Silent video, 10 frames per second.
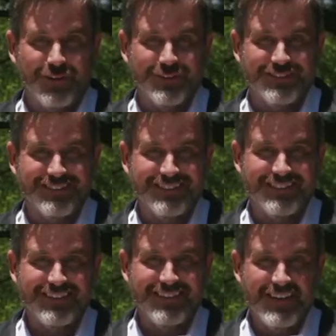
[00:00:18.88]
Garden.
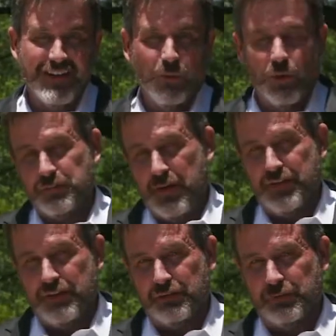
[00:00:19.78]
What's my
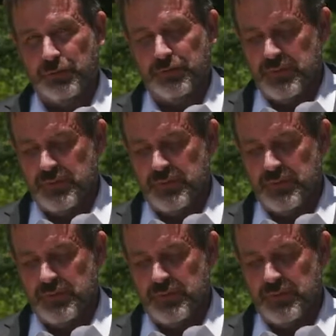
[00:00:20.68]
favorite food